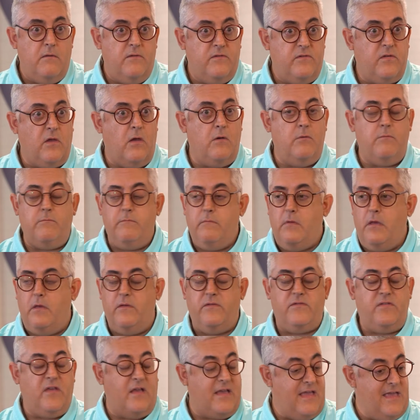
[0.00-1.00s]
So
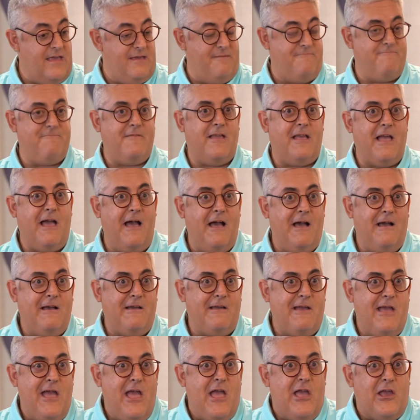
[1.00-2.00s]
Sagi,
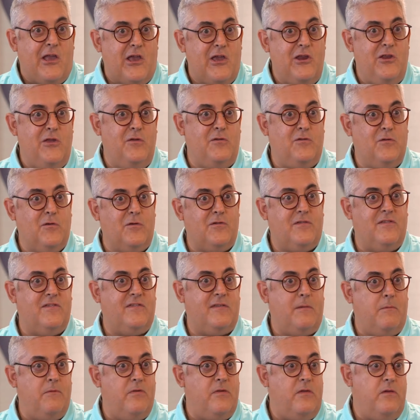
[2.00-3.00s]
can you talk to
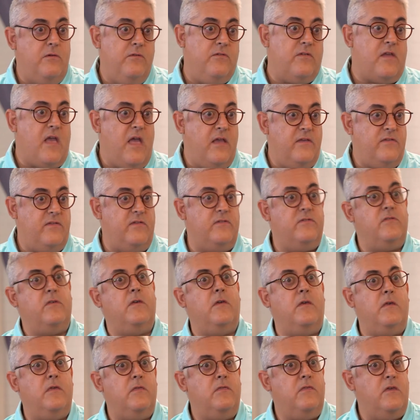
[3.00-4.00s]
some of the use cases
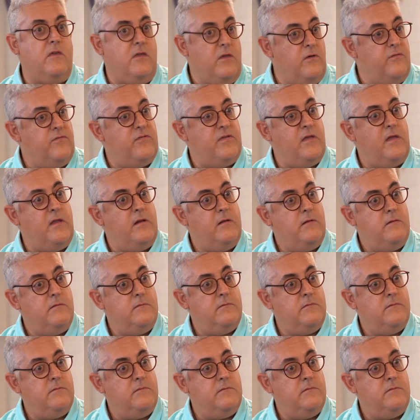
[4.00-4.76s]
that you've seen?